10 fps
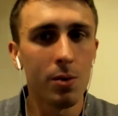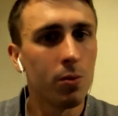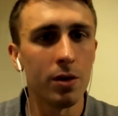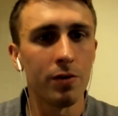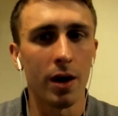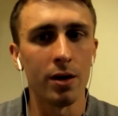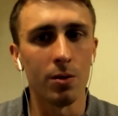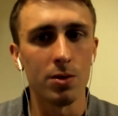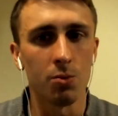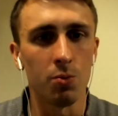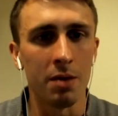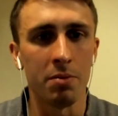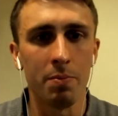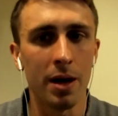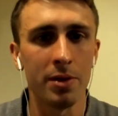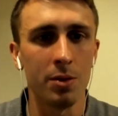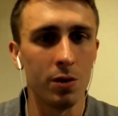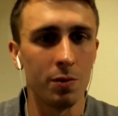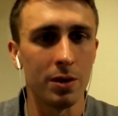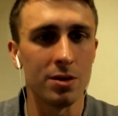would have, I know it was away, but Pepe would
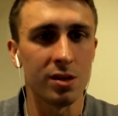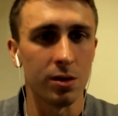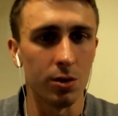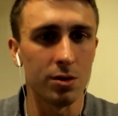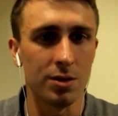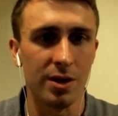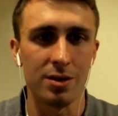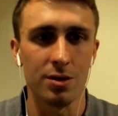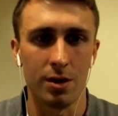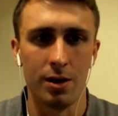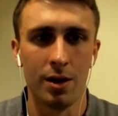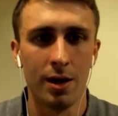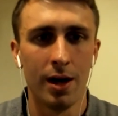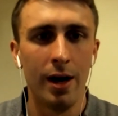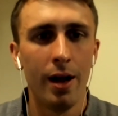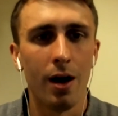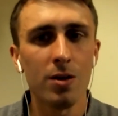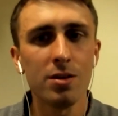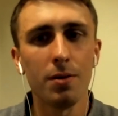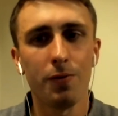have been slaughtered yesterday.
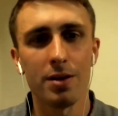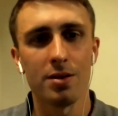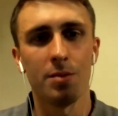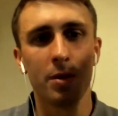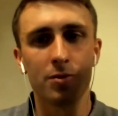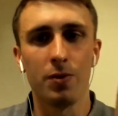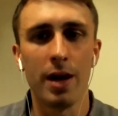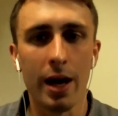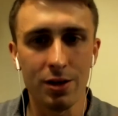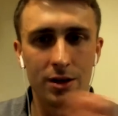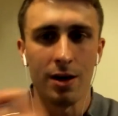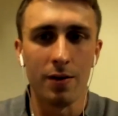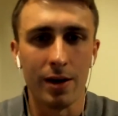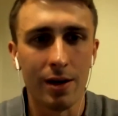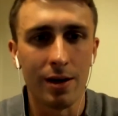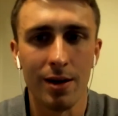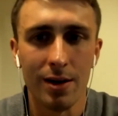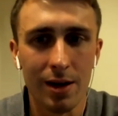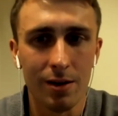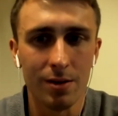Arsenal fans are the most reactionary
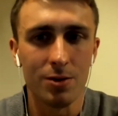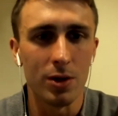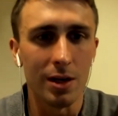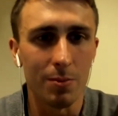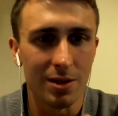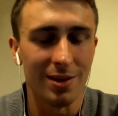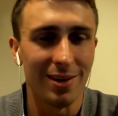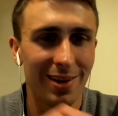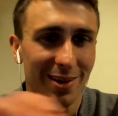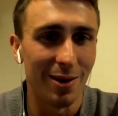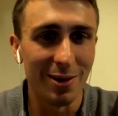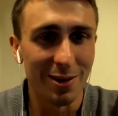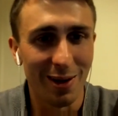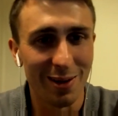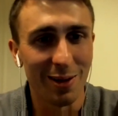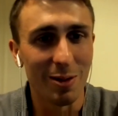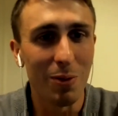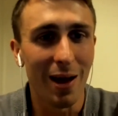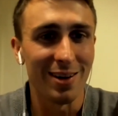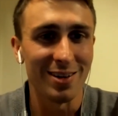little dweebs on the
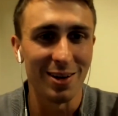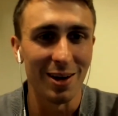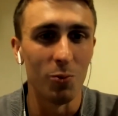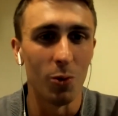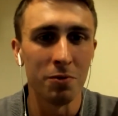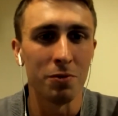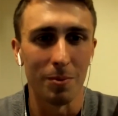planet, and I'm one of them.